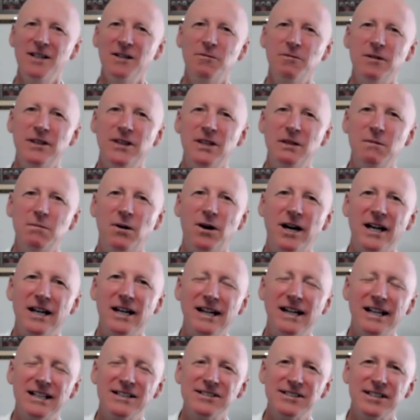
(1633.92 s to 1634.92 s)
When the
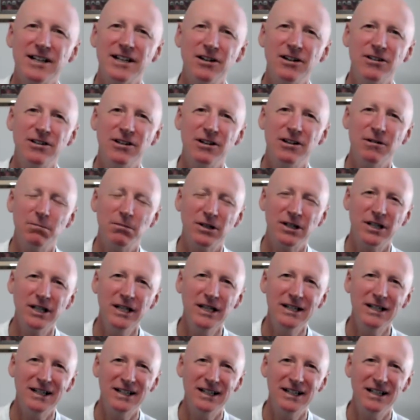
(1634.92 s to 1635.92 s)
mind lets go
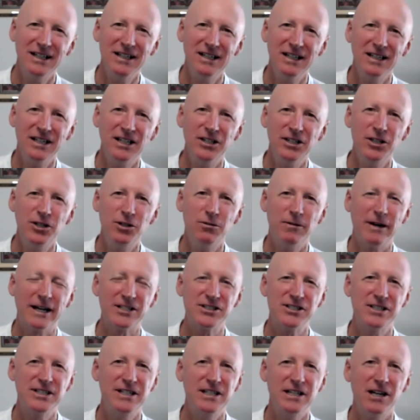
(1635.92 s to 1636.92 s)
completely, you
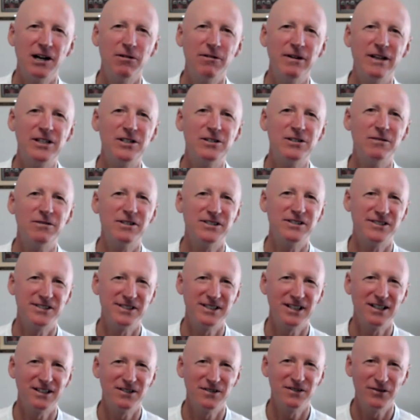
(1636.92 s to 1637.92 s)
actually go into a
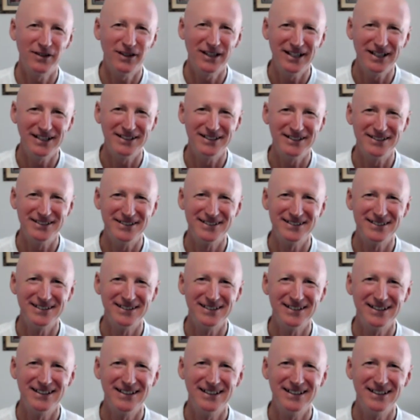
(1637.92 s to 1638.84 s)
sila phase.